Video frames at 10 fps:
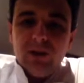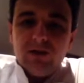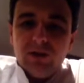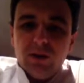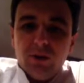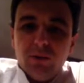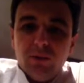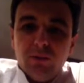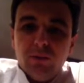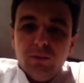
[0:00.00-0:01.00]

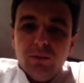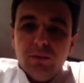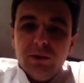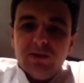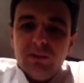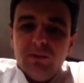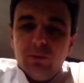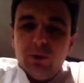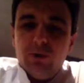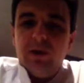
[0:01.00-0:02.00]
So some of you
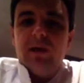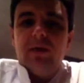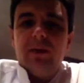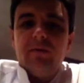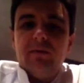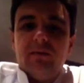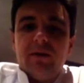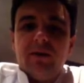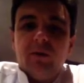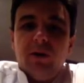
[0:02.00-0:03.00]
will know that at
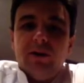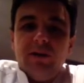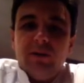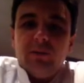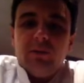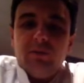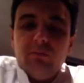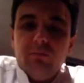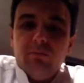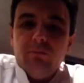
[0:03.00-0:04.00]
Otago Polytechnic we have
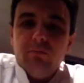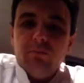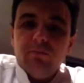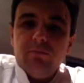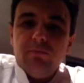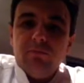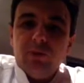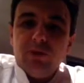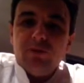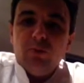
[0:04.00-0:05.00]
a
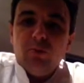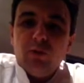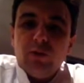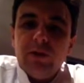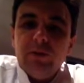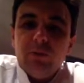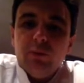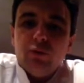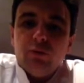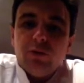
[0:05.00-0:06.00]
very small brewery,
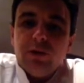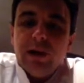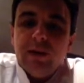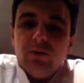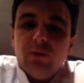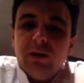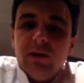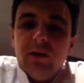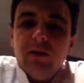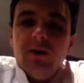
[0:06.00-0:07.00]
commercial brewery, and
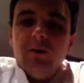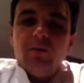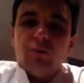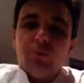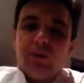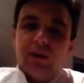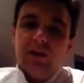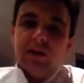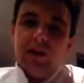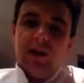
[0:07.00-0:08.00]
we brew
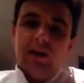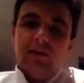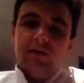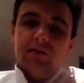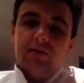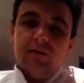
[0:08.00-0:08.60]
beer and